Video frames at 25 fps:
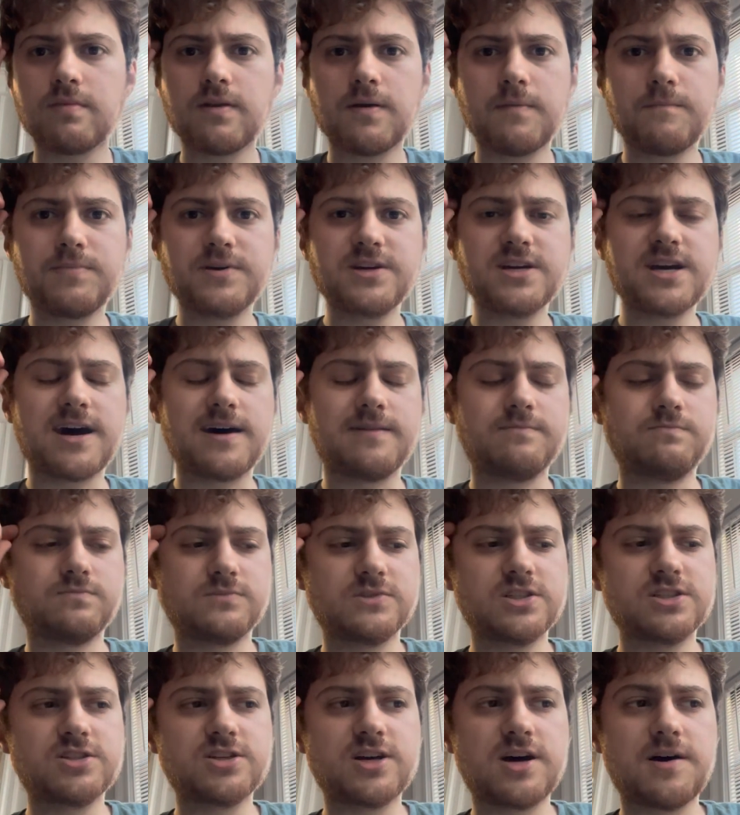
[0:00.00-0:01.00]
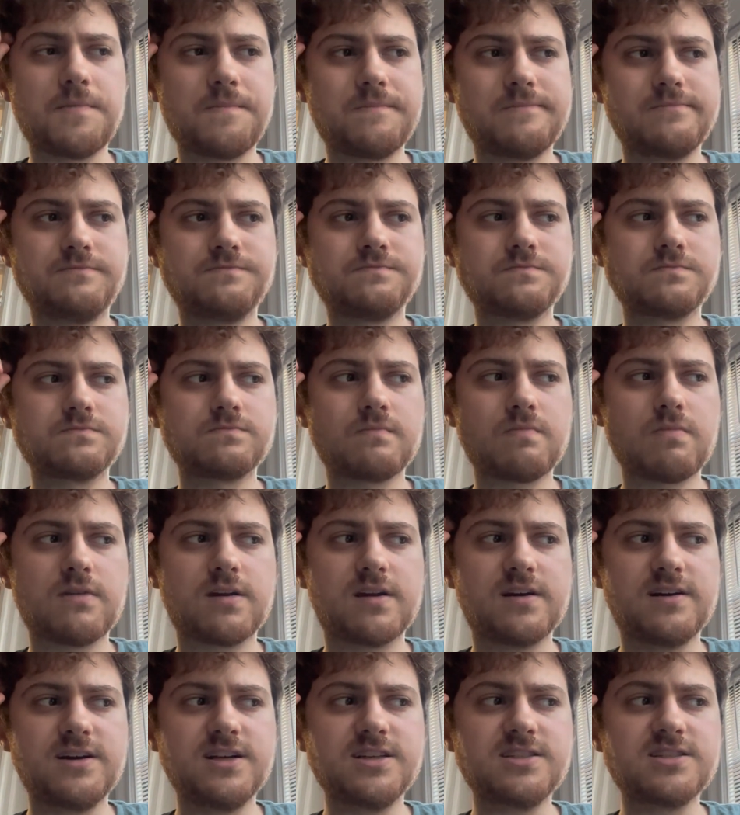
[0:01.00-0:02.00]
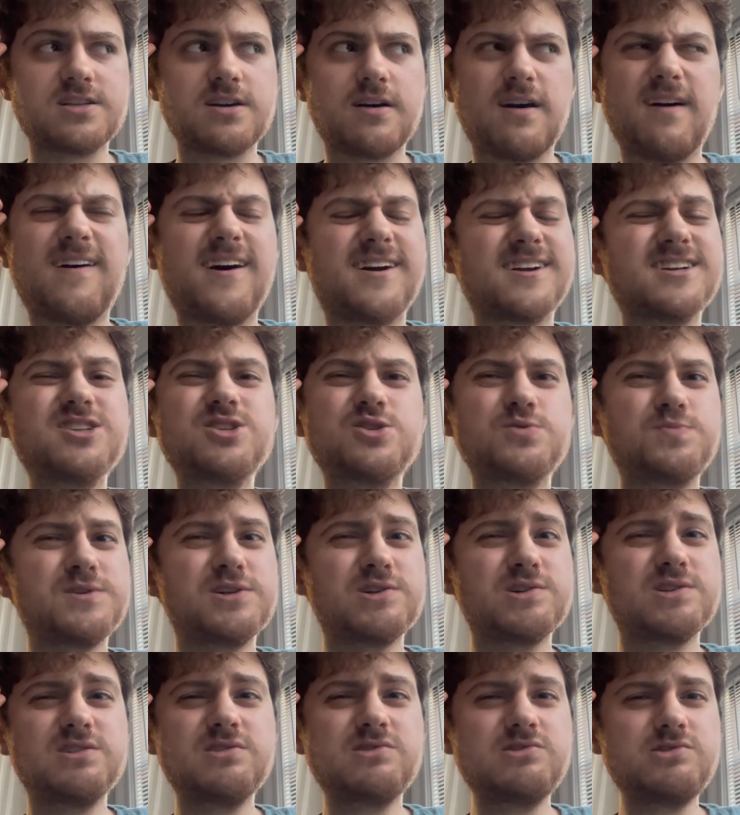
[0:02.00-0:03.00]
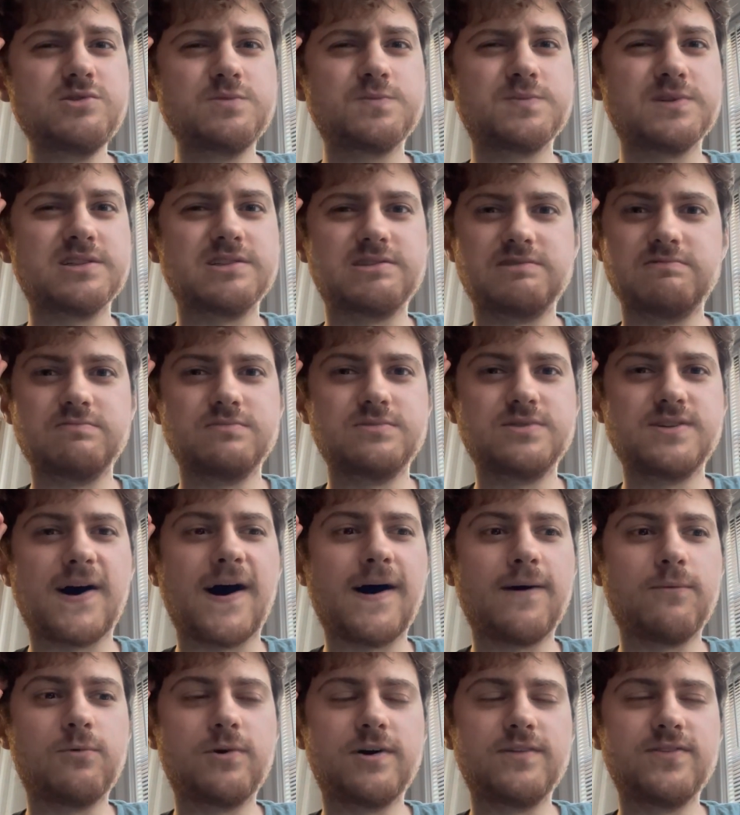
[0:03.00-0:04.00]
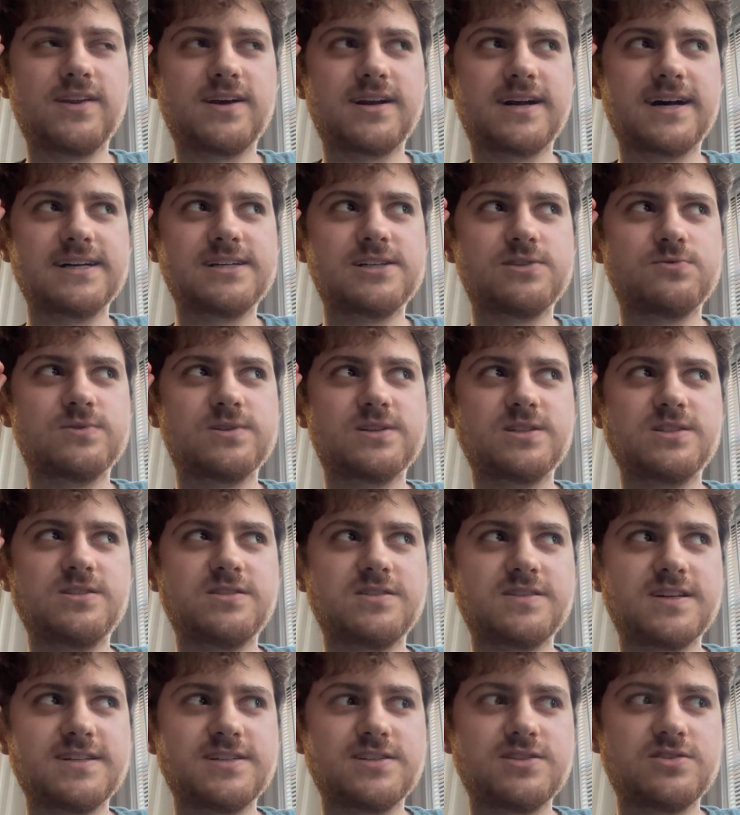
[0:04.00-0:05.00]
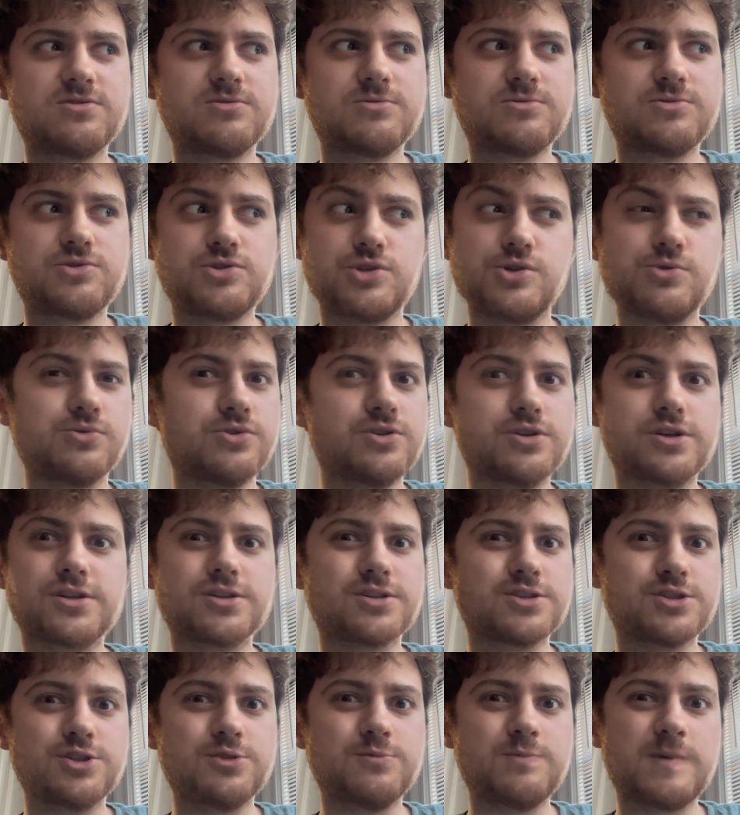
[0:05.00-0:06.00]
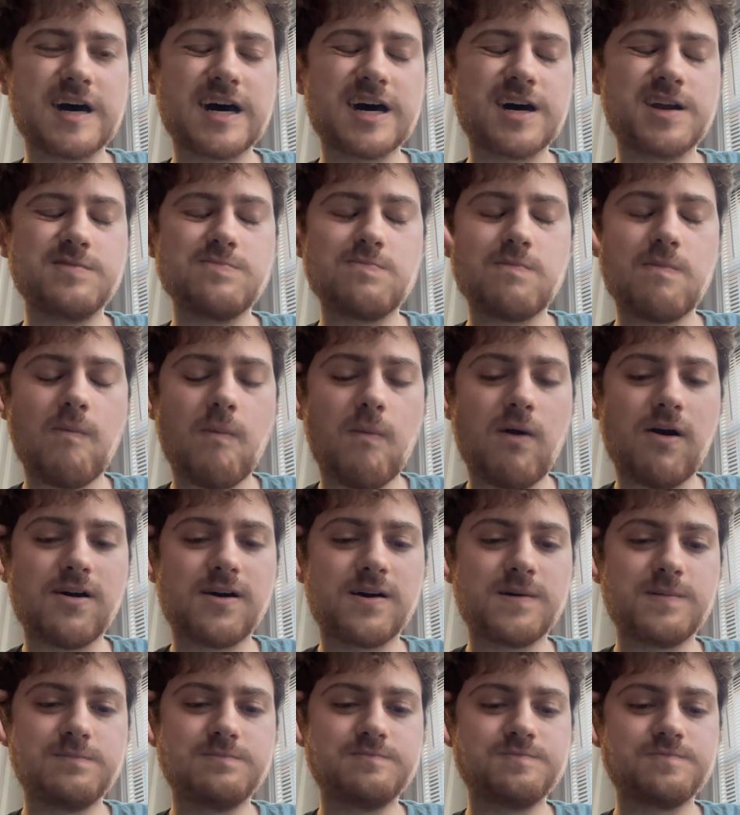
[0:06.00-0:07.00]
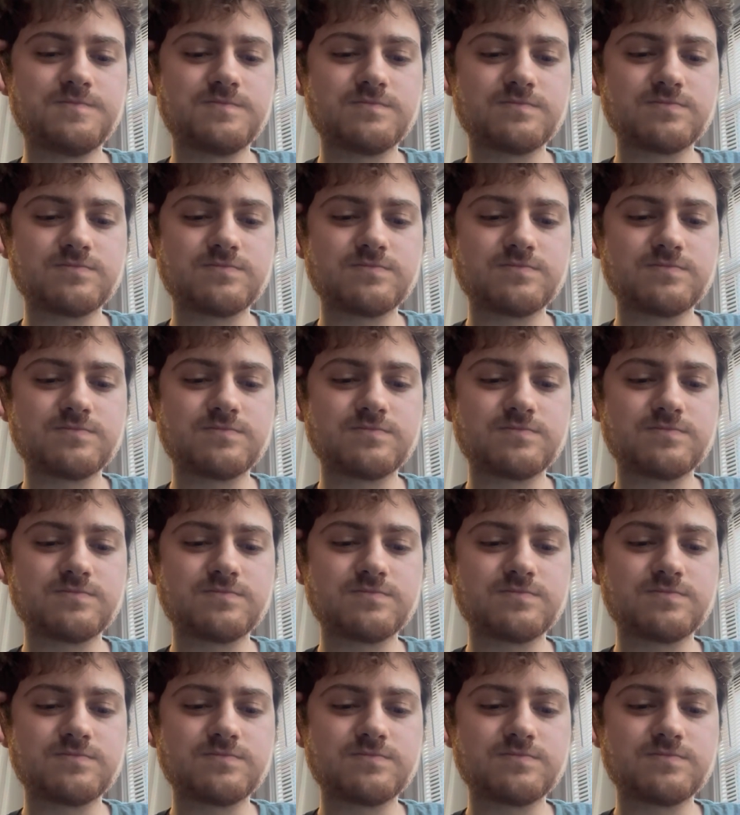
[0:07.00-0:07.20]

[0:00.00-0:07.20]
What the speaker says: But yeah, it's an odd experience, but not one that I can really say is too good or too bad. On